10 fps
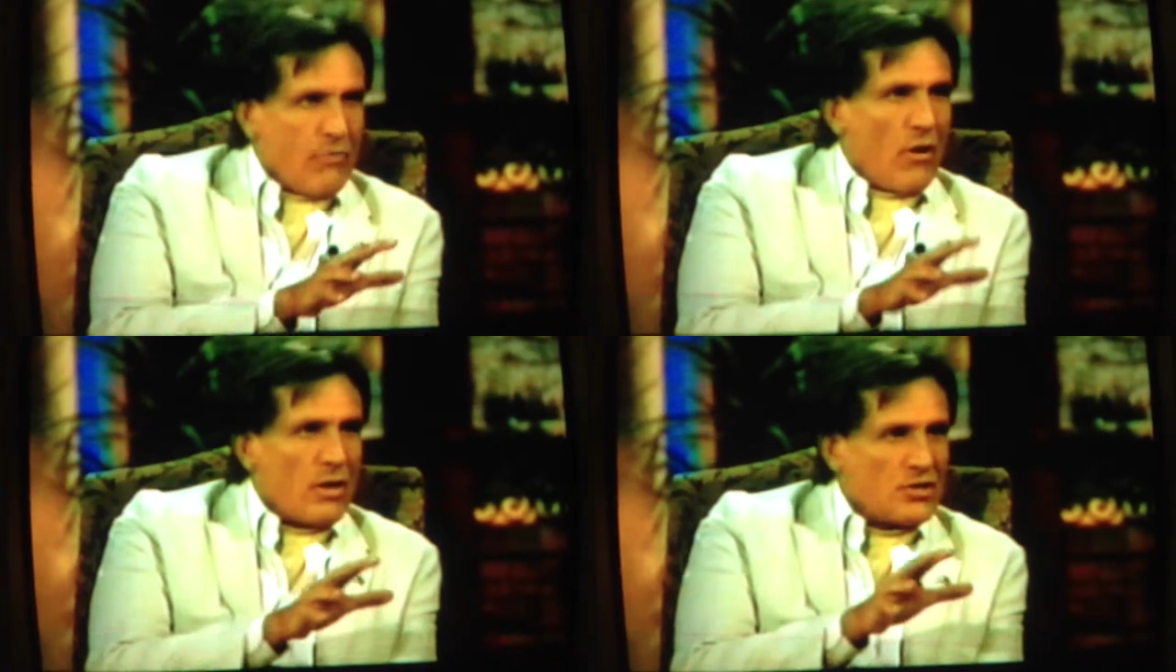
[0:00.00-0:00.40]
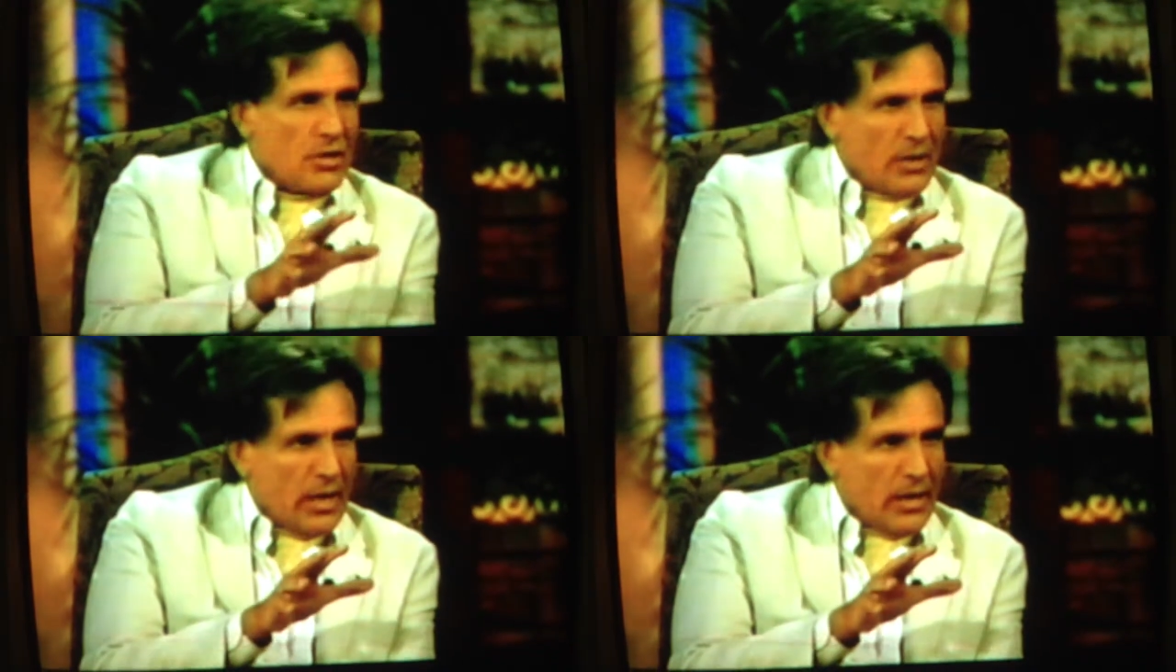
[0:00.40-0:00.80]
thoughts
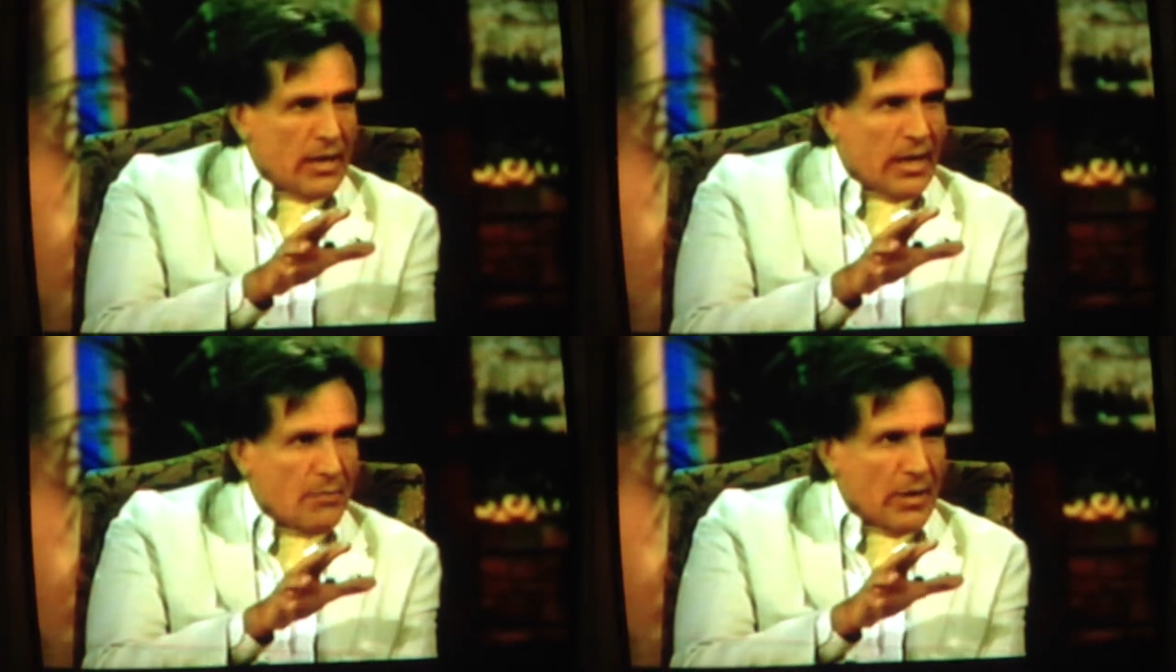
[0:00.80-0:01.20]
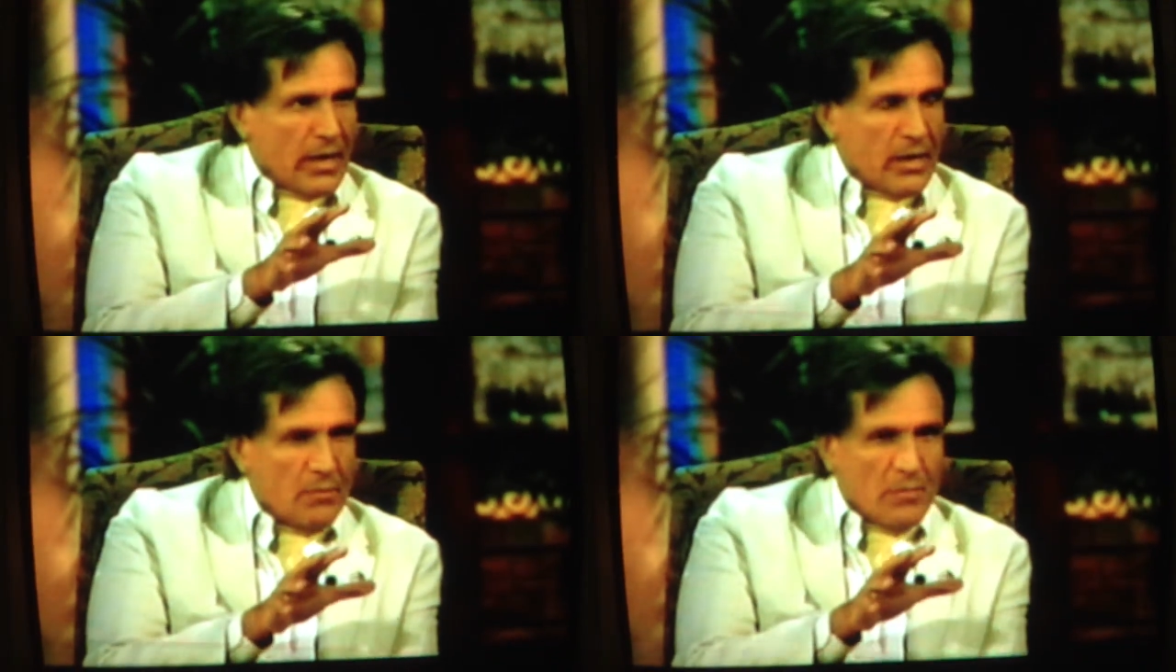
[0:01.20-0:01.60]
and
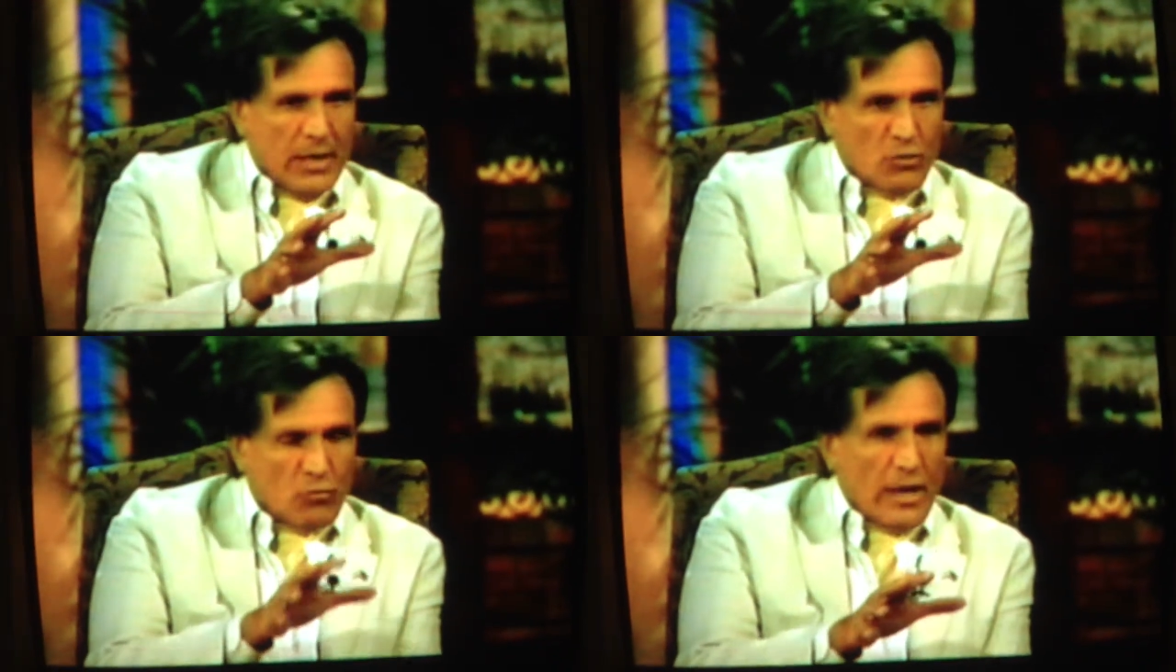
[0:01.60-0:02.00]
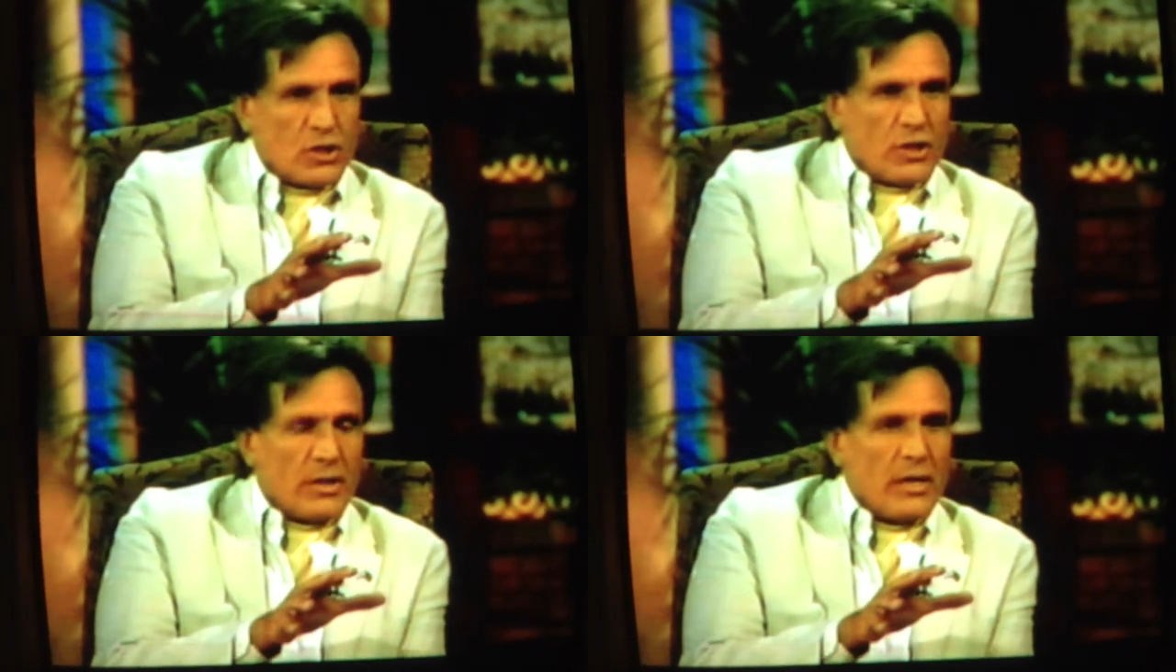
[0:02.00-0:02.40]
my
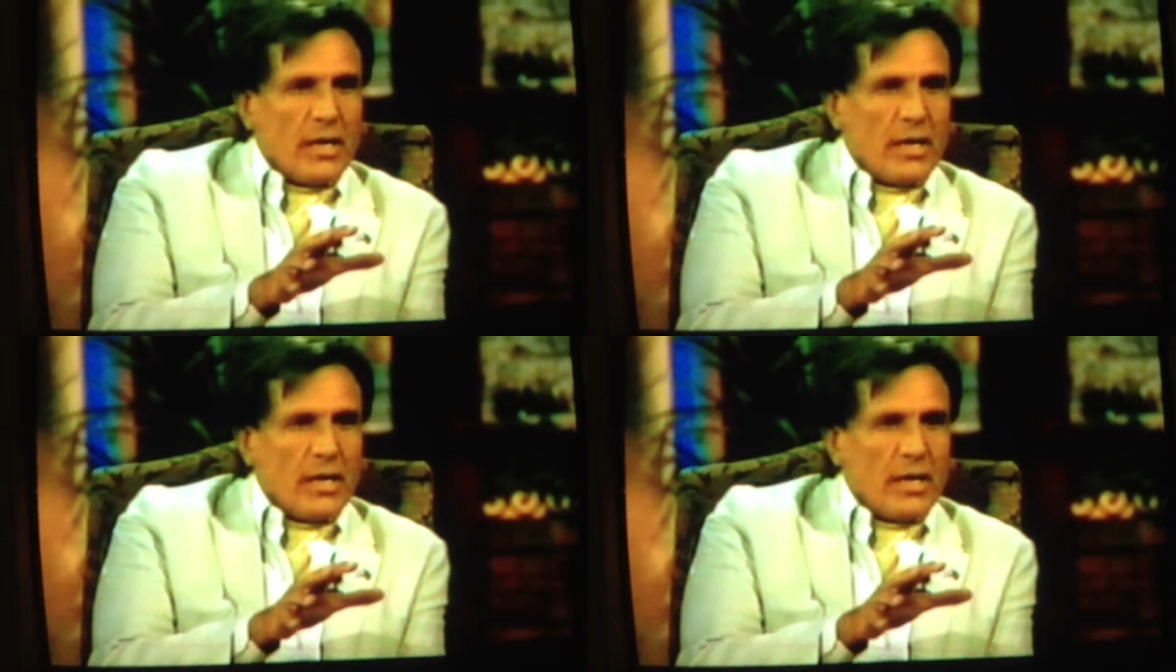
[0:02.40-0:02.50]
direction.